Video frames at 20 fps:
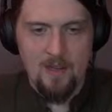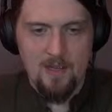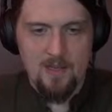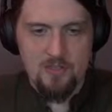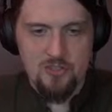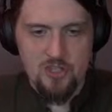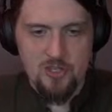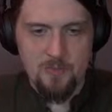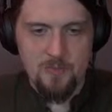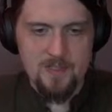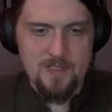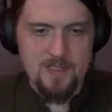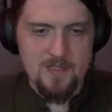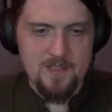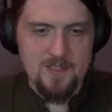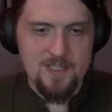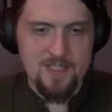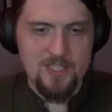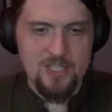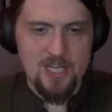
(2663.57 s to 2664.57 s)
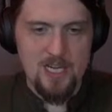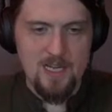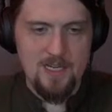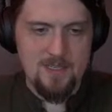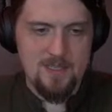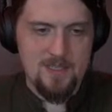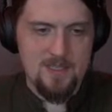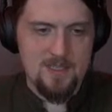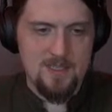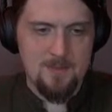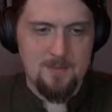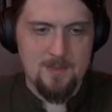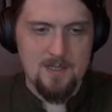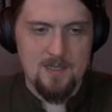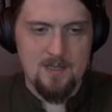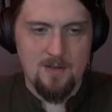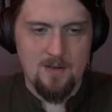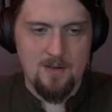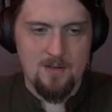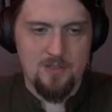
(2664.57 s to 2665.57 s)
And she was in such haste to
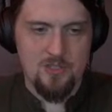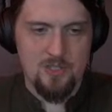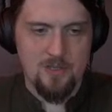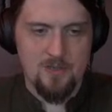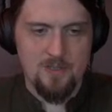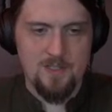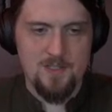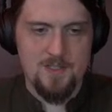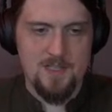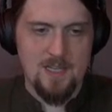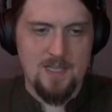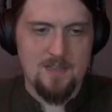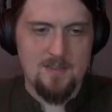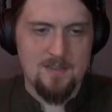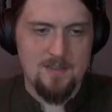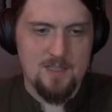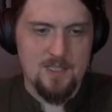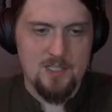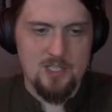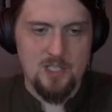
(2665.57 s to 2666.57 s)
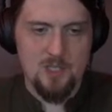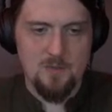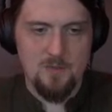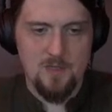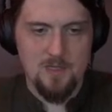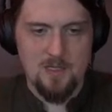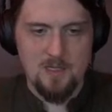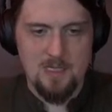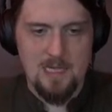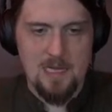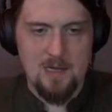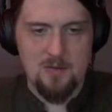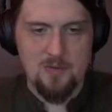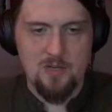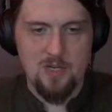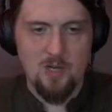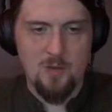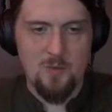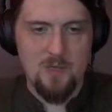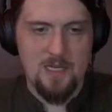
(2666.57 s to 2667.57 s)
be her journey's end that she would allow
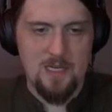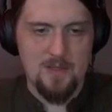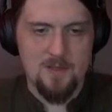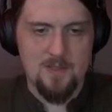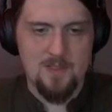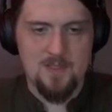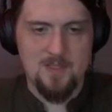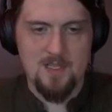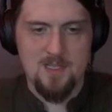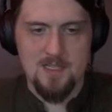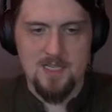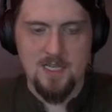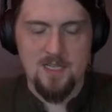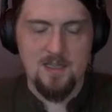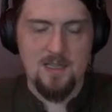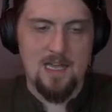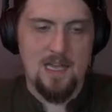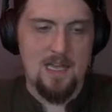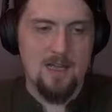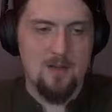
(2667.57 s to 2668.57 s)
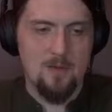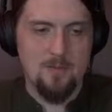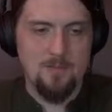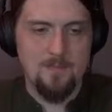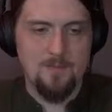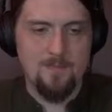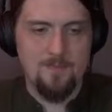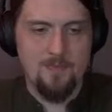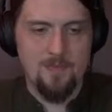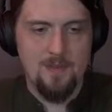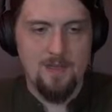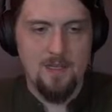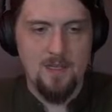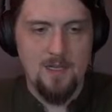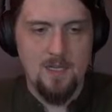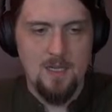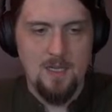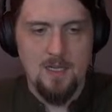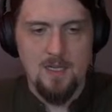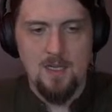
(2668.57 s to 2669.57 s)
no one else to take the helm.
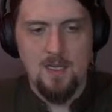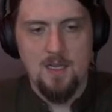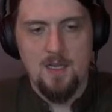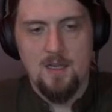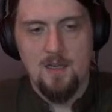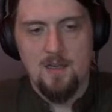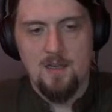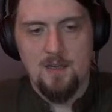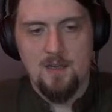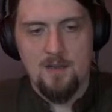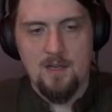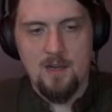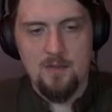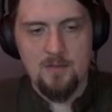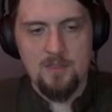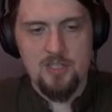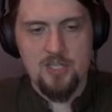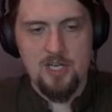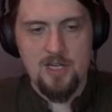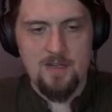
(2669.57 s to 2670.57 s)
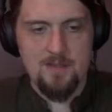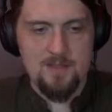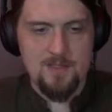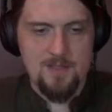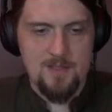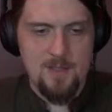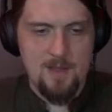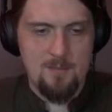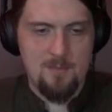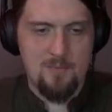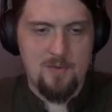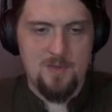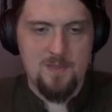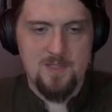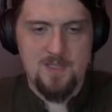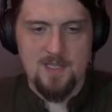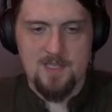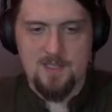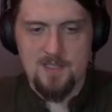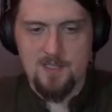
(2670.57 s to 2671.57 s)
Now it chanced that
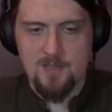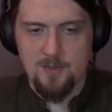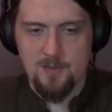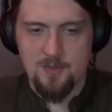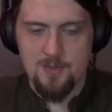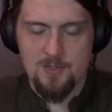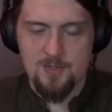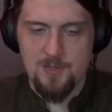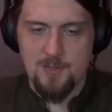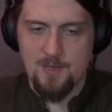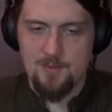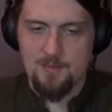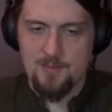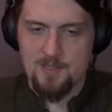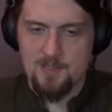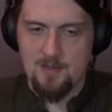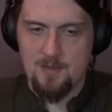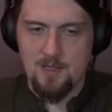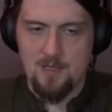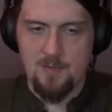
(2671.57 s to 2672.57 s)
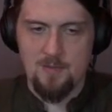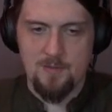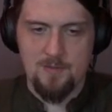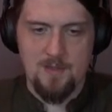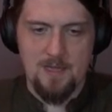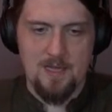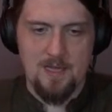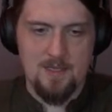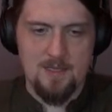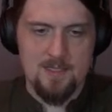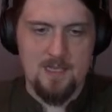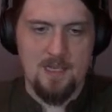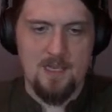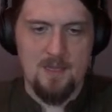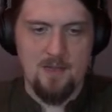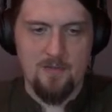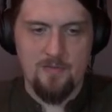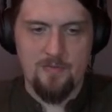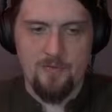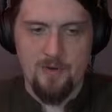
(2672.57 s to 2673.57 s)
Princess Goldtree was alone that
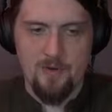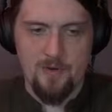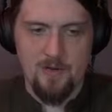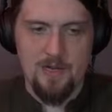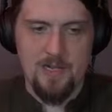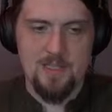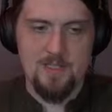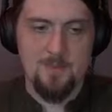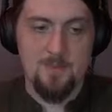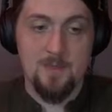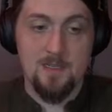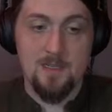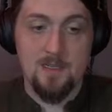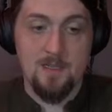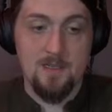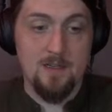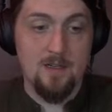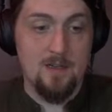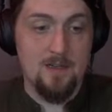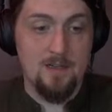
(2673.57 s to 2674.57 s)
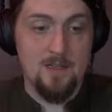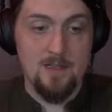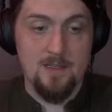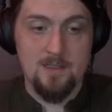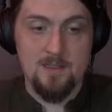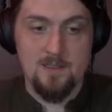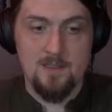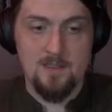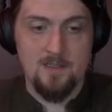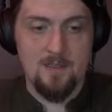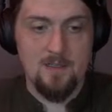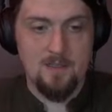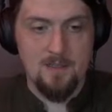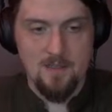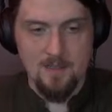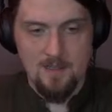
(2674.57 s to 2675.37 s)
day, for her husband had gone a-hunting,